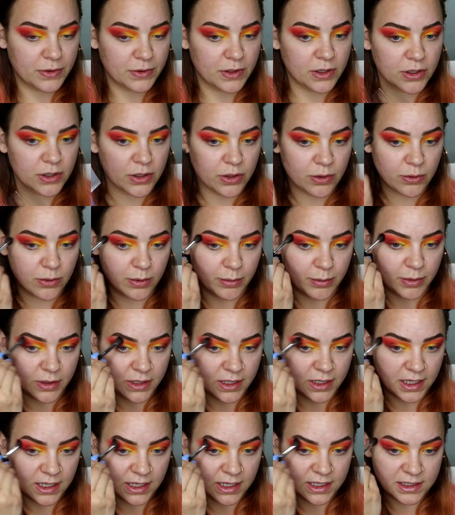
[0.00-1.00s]

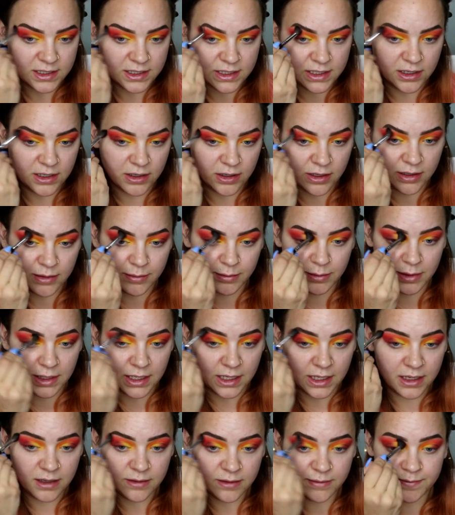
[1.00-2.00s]
normally is not
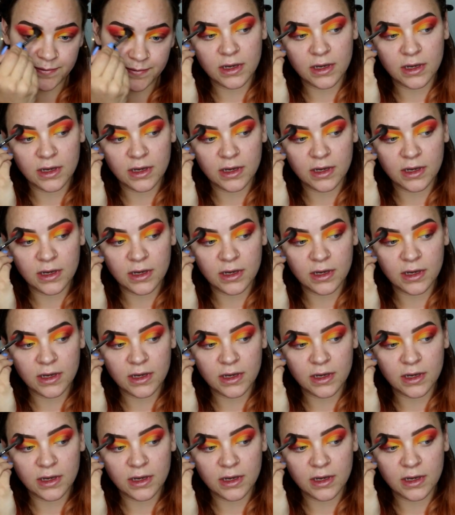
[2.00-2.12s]
me.